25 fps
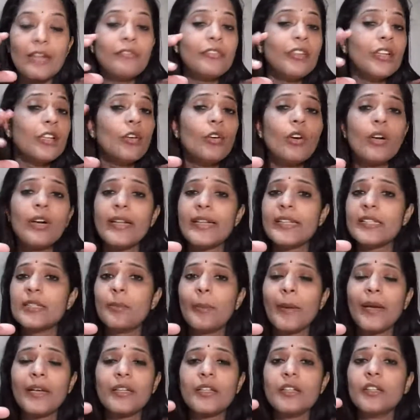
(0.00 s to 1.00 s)
And we are not
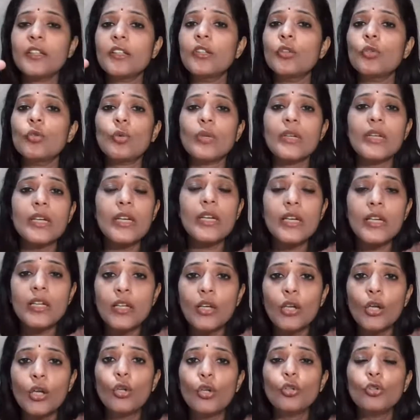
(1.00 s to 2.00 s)
expecting you to eat